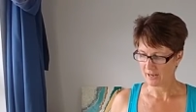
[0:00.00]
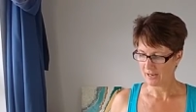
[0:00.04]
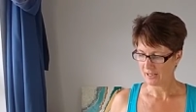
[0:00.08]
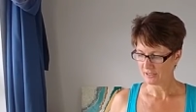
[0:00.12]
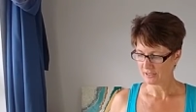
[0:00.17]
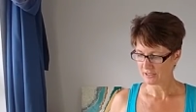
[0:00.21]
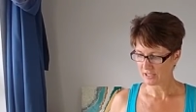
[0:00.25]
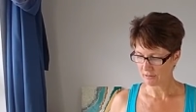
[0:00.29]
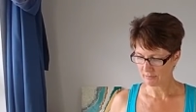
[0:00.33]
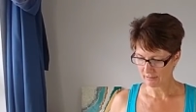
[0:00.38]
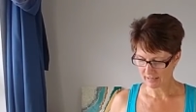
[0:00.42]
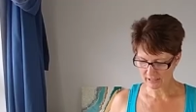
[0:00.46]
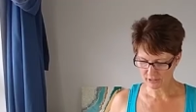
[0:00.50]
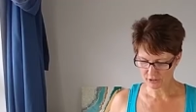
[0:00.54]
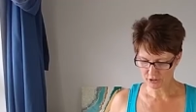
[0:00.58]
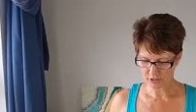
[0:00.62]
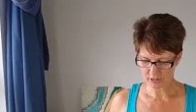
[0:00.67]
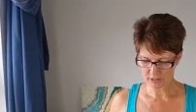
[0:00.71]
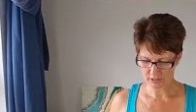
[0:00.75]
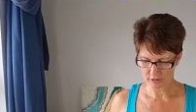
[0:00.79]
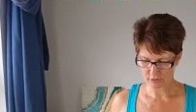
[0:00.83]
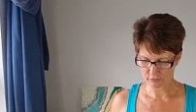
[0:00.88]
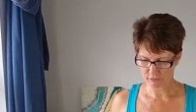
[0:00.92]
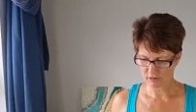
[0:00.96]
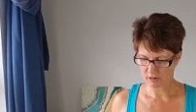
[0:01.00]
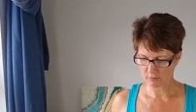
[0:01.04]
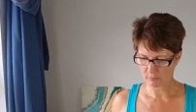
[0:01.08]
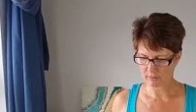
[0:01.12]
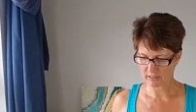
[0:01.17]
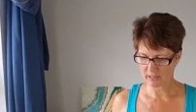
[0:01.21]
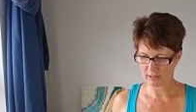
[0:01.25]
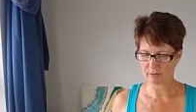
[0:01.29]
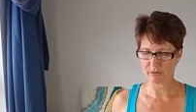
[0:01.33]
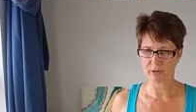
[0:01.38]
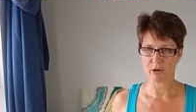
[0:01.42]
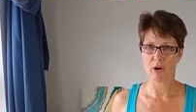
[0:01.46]
So let's just throw a
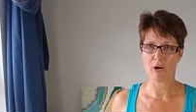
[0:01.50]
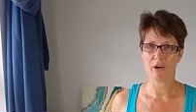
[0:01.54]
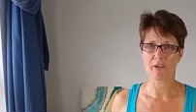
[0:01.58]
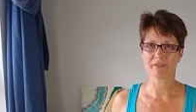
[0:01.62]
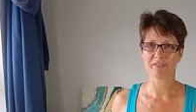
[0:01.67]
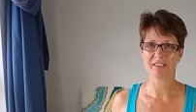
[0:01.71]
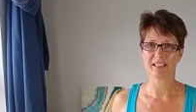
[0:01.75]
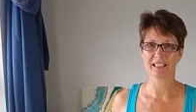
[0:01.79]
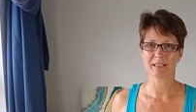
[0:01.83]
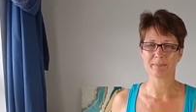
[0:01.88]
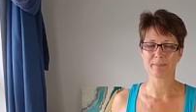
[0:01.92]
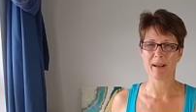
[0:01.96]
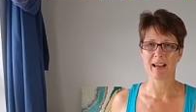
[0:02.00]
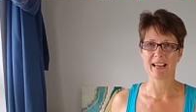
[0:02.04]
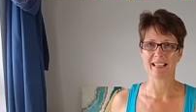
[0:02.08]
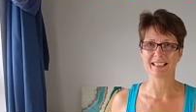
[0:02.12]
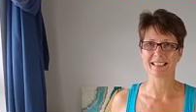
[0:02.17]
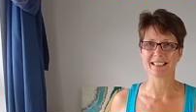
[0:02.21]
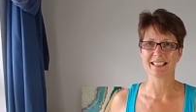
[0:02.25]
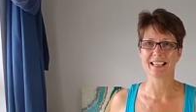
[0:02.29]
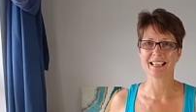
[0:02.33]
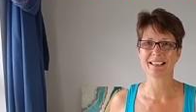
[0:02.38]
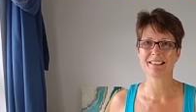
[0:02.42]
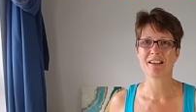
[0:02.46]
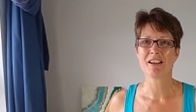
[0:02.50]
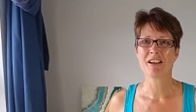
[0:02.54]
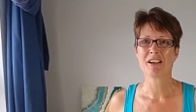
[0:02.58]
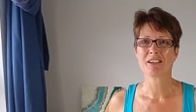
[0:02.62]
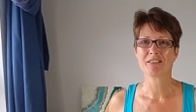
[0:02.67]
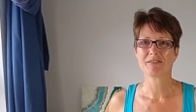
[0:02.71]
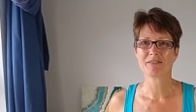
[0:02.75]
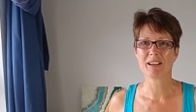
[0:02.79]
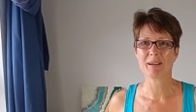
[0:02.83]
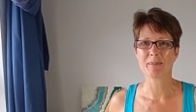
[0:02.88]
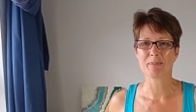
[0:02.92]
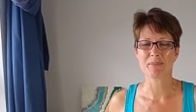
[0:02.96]
load of these paints in,
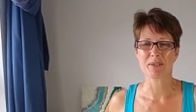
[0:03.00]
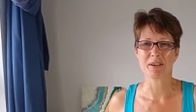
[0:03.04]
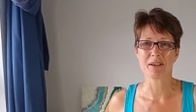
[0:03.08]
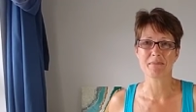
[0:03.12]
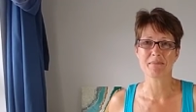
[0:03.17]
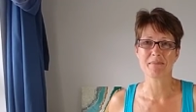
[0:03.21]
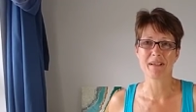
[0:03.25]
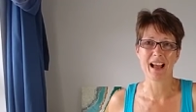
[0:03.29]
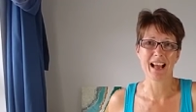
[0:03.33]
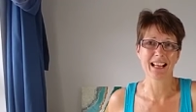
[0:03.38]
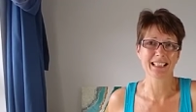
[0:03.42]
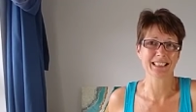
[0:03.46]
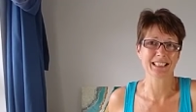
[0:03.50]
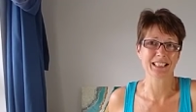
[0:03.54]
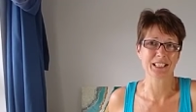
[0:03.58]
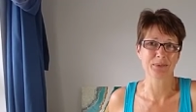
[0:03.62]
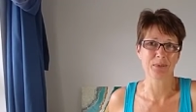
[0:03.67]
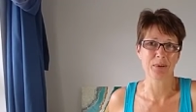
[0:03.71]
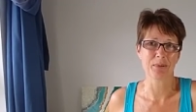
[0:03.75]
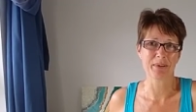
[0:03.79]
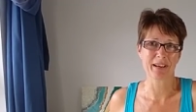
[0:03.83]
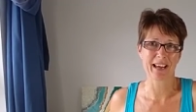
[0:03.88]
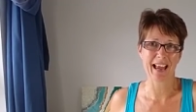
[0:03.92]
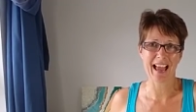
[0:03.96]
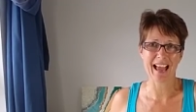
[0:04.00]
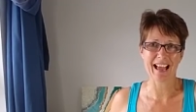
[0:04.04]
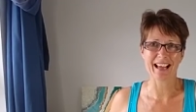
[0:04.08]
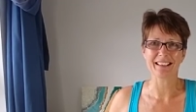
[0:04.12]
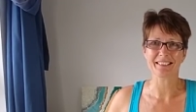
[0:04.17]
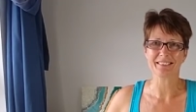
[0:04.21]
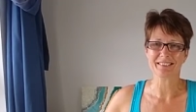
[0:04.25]
flip them and see what we get.